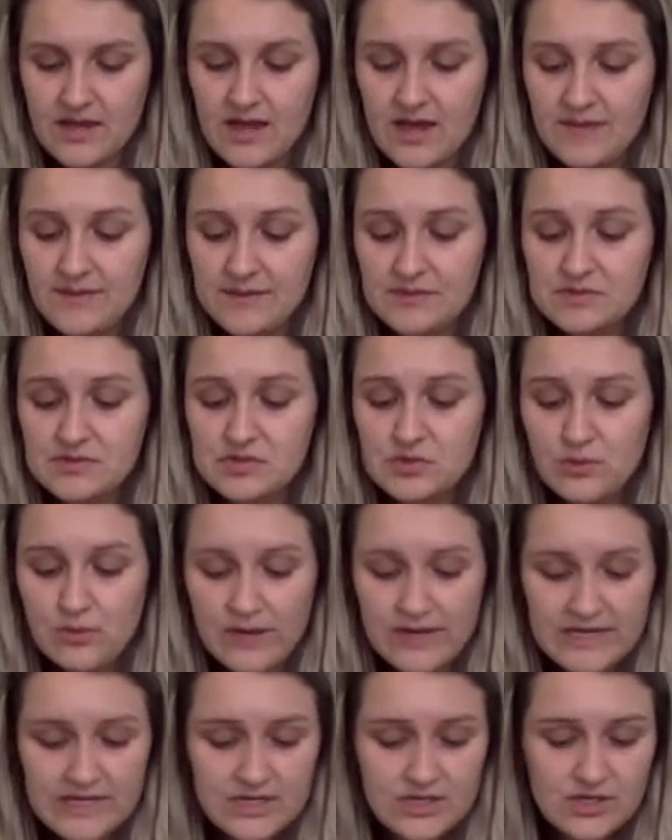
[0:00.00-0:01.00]
About
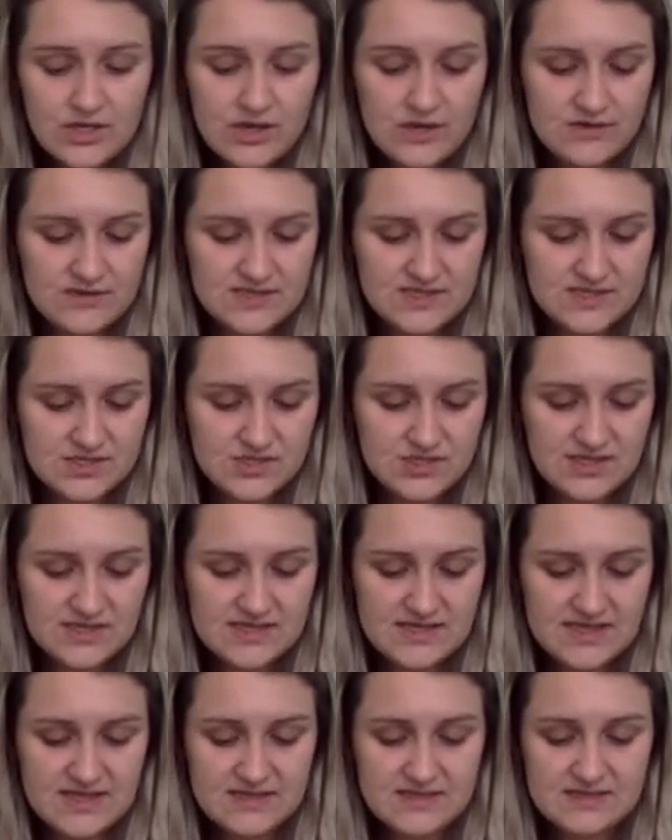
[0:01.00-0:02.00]
20 ghosts
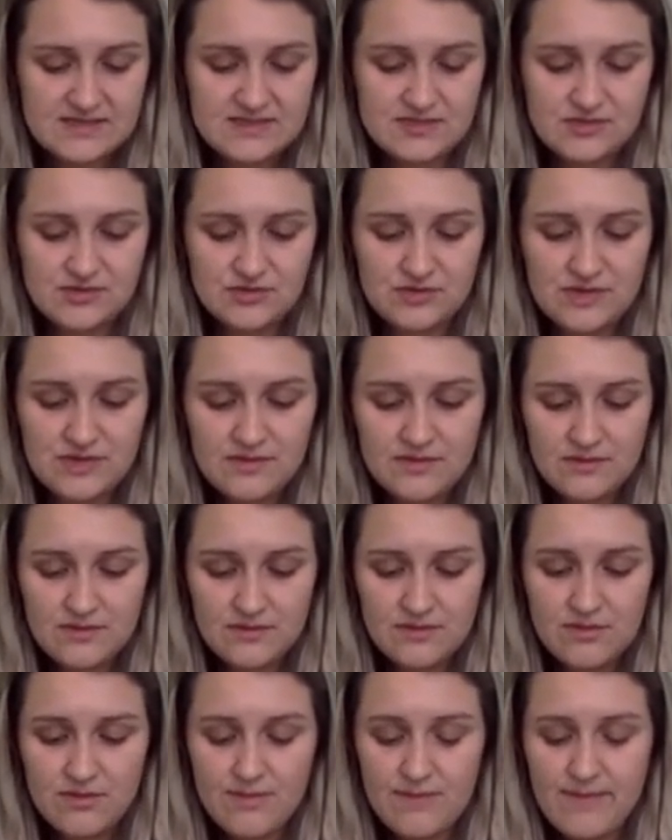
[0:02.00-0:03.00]
just had streamed
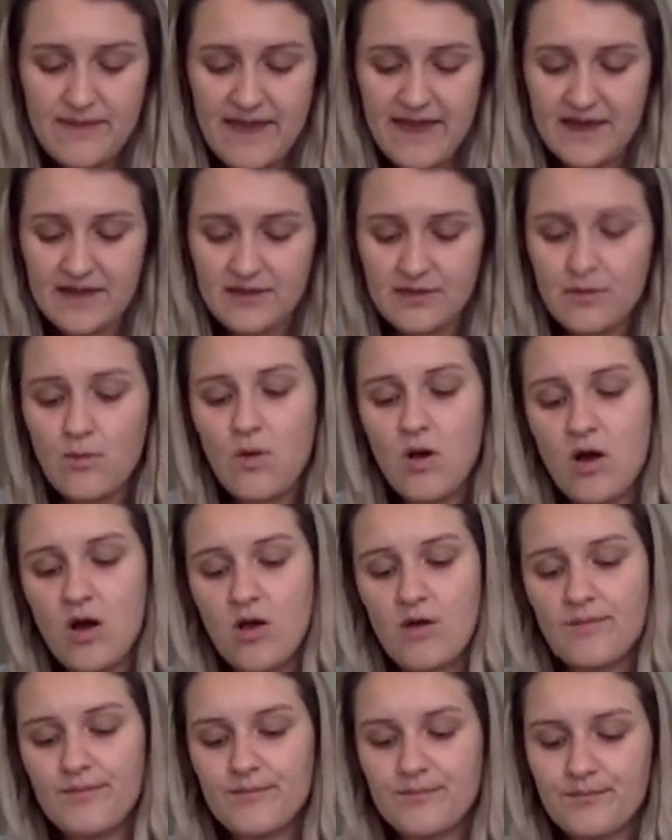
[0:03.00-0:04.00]
through the back of the
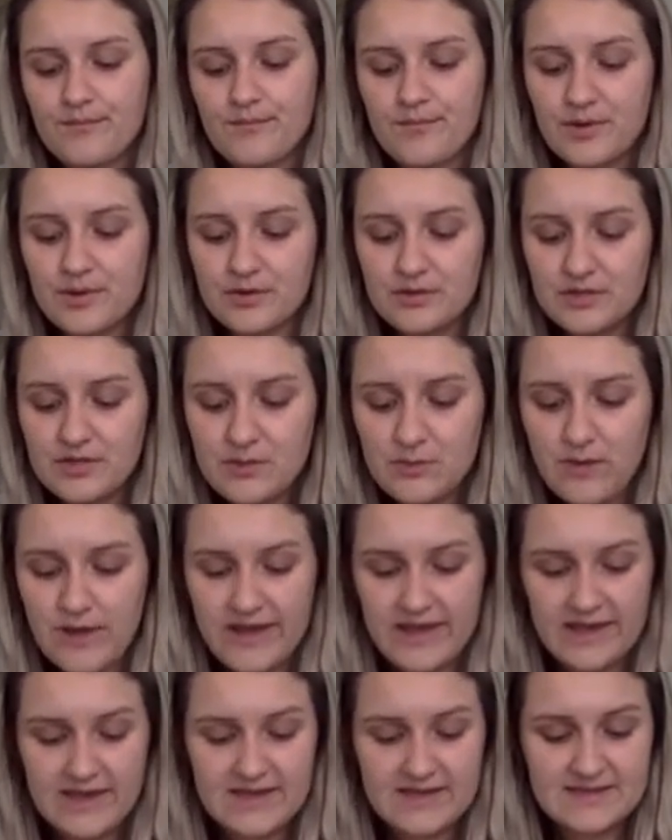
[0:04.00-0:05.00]
wall, pearly
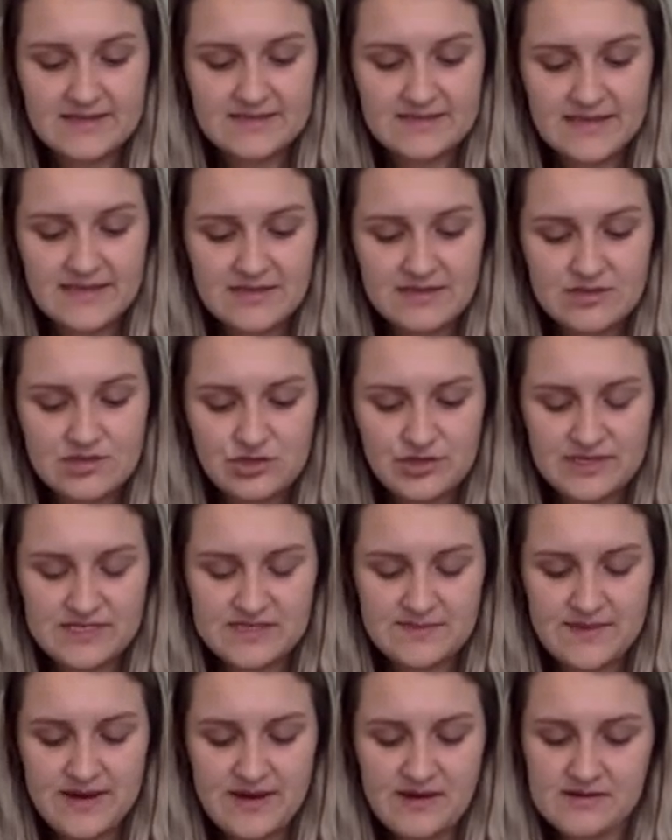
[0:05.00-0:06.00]
white and slightly
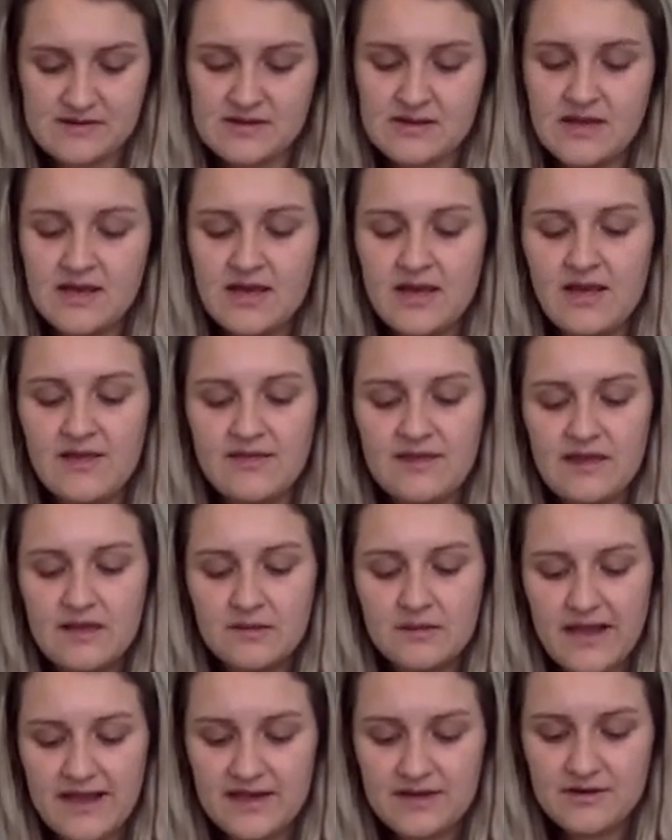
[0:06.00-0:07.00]
transparent. They
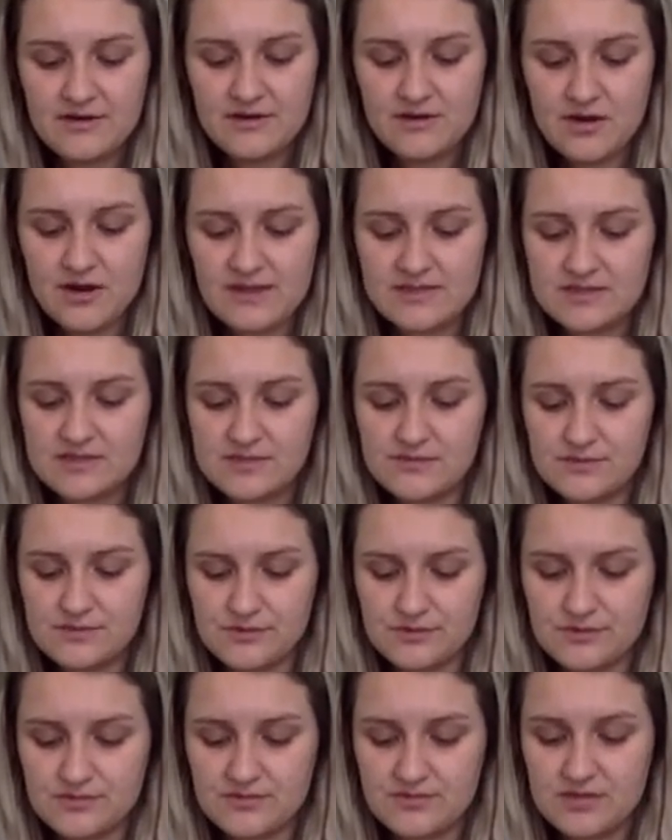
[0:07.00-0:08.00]
glided across the
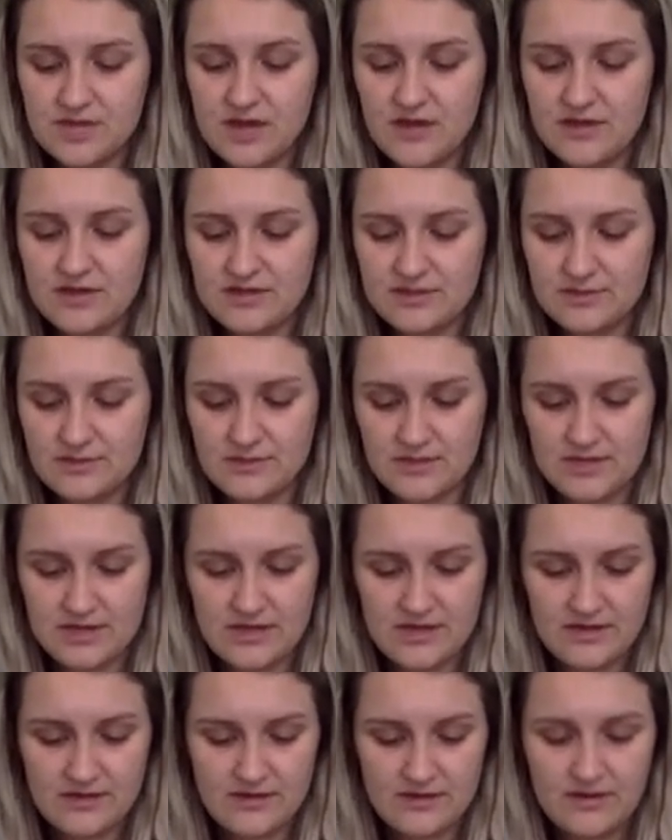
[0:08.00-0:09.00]
room, talking to one
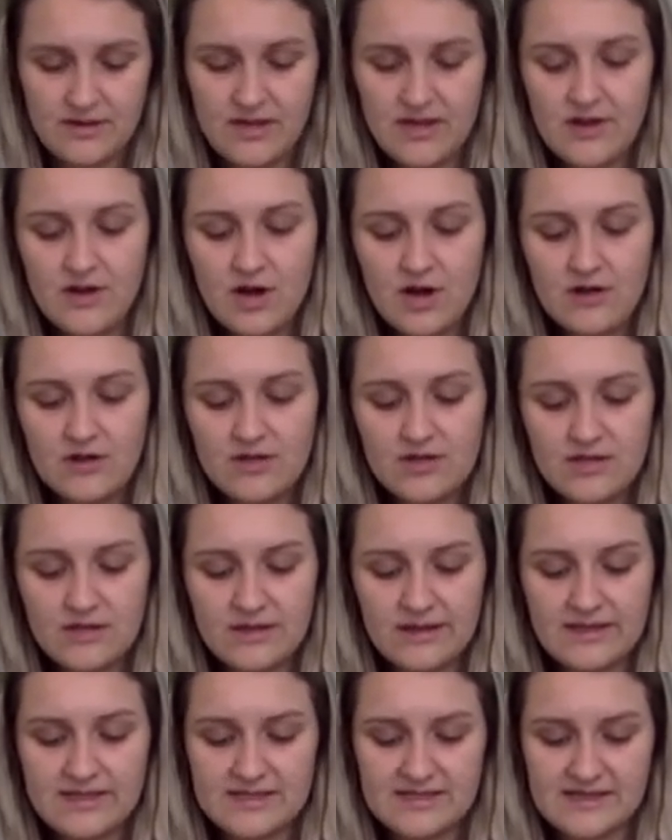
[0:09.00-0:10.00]
another, and hardly
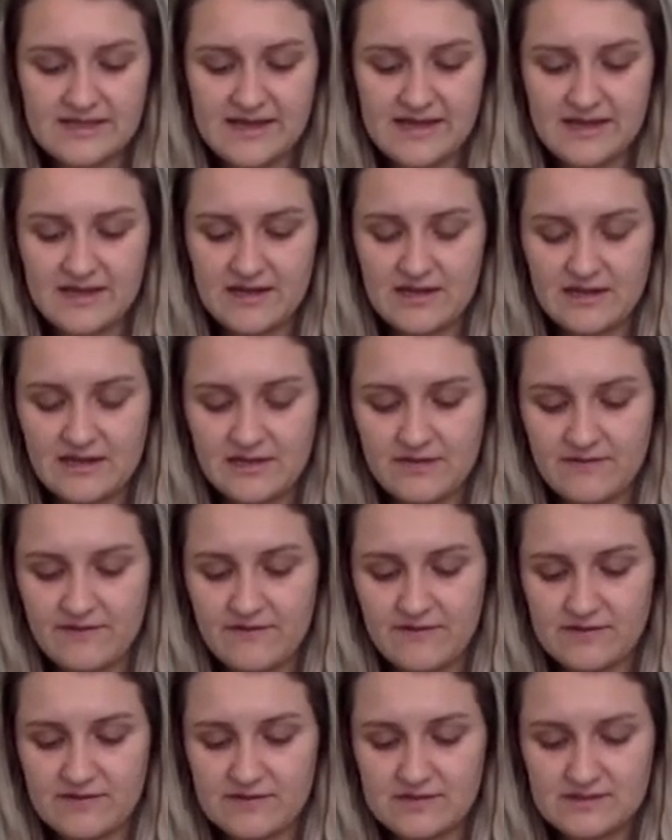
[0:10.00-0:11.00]
glancing at the
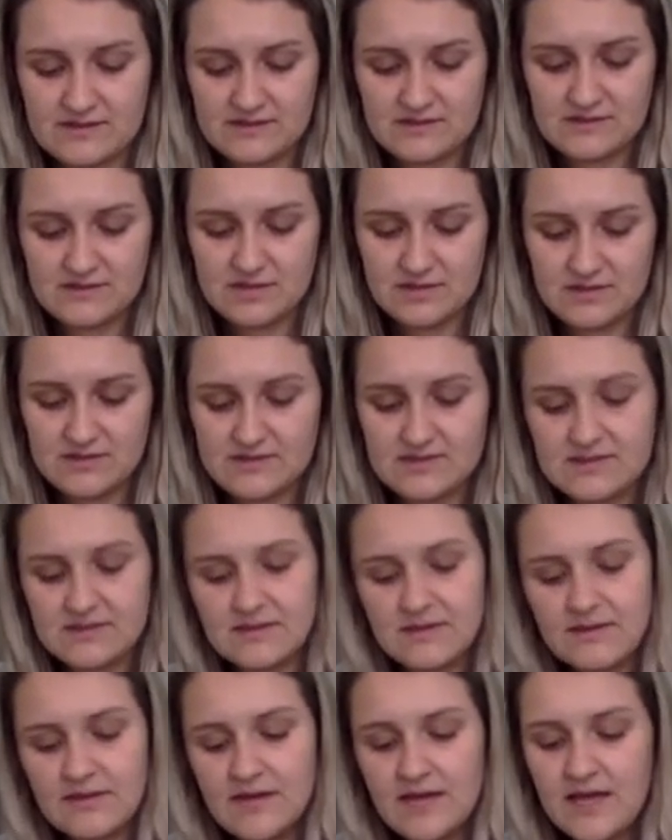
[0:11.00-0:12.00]
first years.
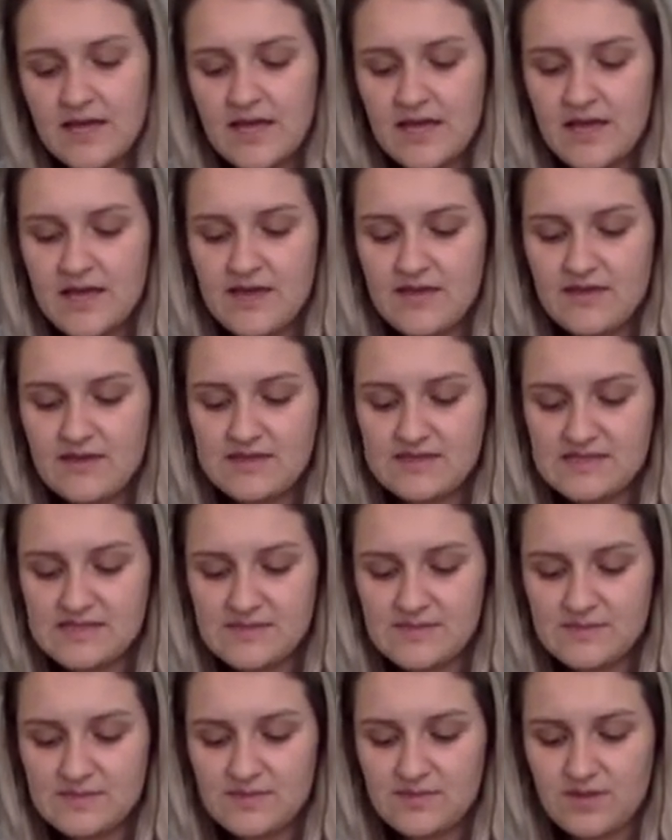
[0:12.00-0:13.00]
They
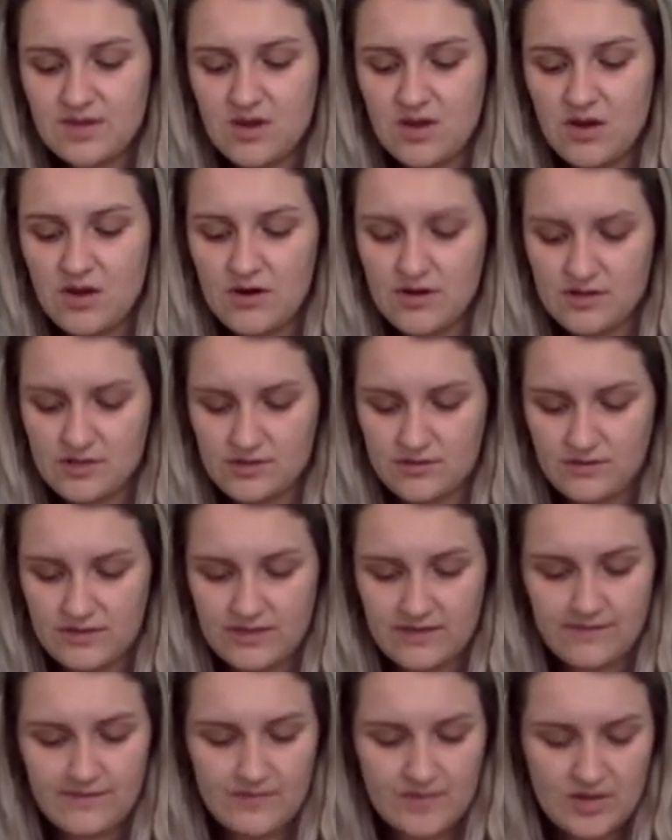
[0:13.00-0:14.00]
seemed to be
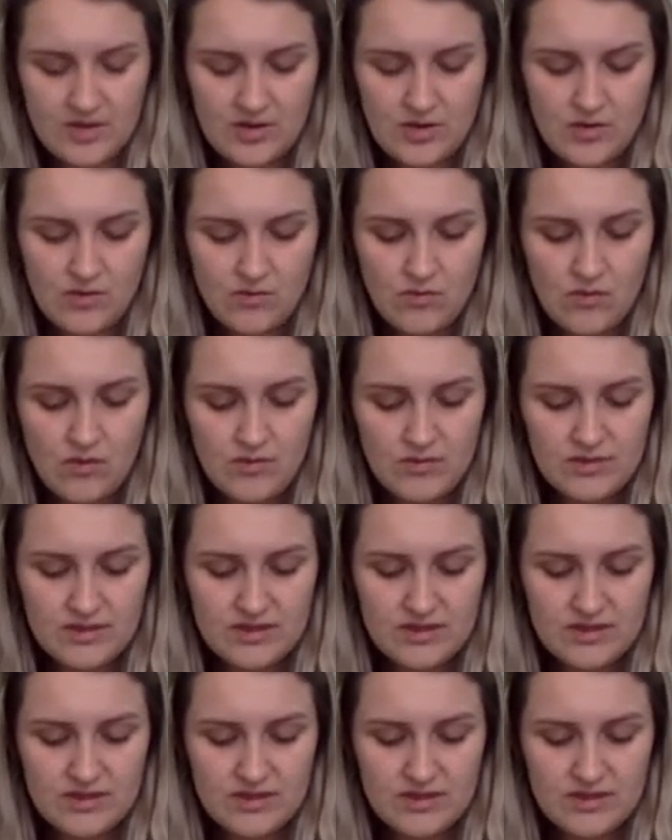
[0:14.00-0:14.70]
arguing. What